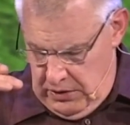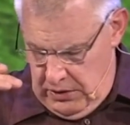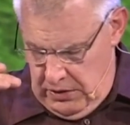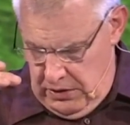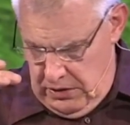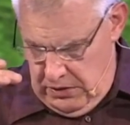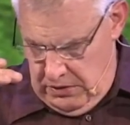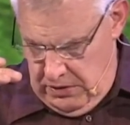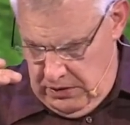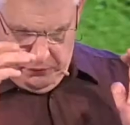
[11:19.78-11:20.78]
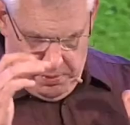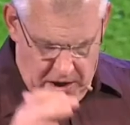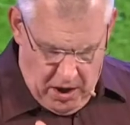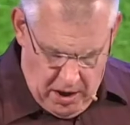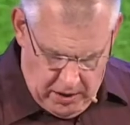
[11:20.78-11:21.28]
is
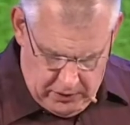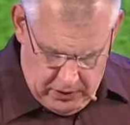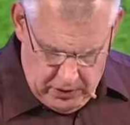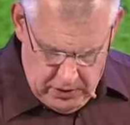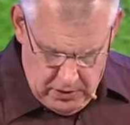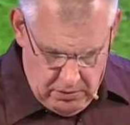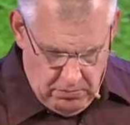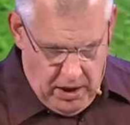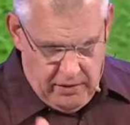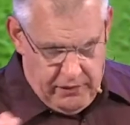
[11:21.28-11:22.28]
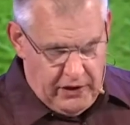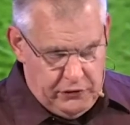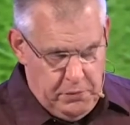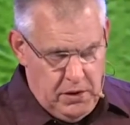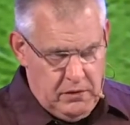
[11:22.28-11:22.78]
beyond my
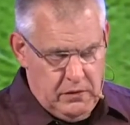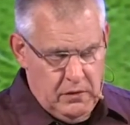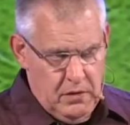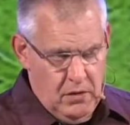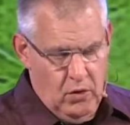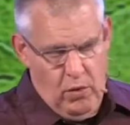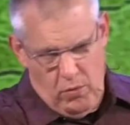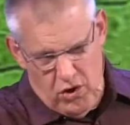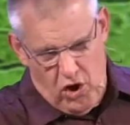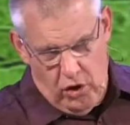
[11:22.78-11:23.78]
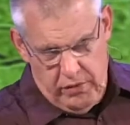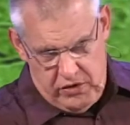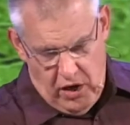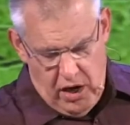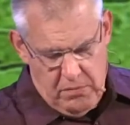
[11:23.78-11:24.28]
investment, or what we'll call
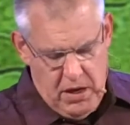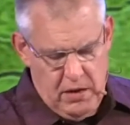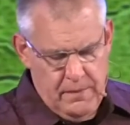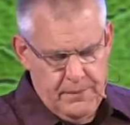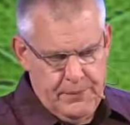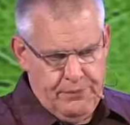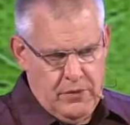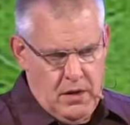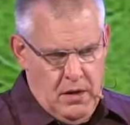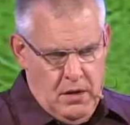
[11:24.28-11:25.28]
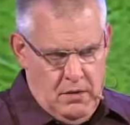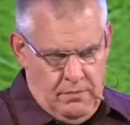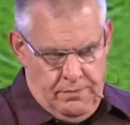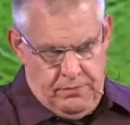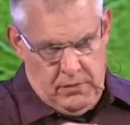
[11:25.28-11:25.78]
retirement,
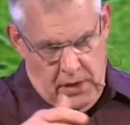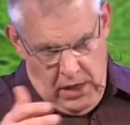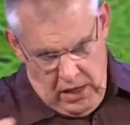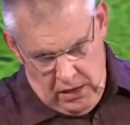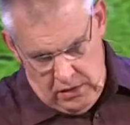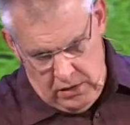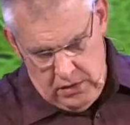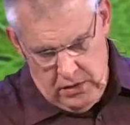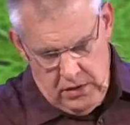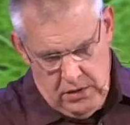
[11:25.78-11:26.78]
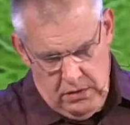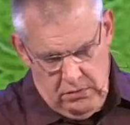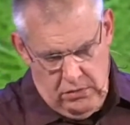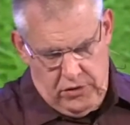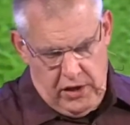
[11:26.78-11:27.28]
and
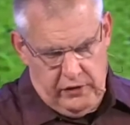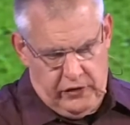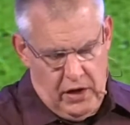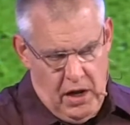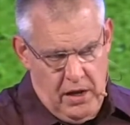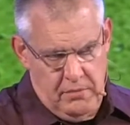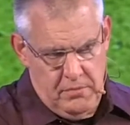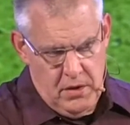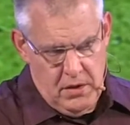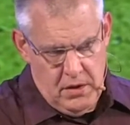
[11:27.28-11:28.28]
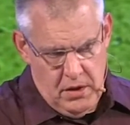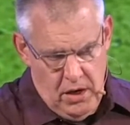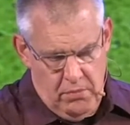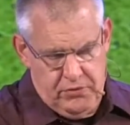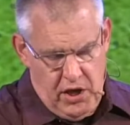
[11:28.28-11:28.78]
things that I'm
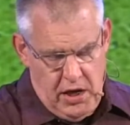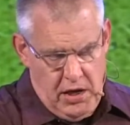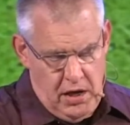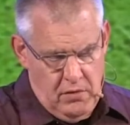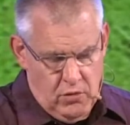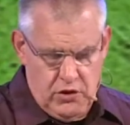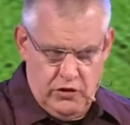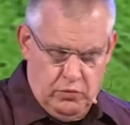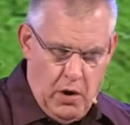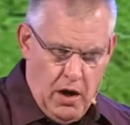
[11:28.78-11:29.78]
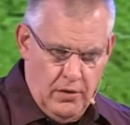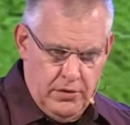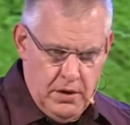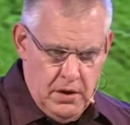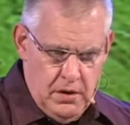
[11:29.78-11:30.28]
obtaining, which is
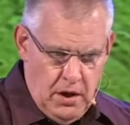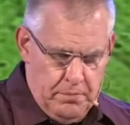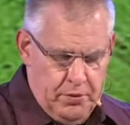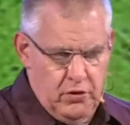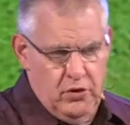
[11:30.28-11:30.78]
wealth, that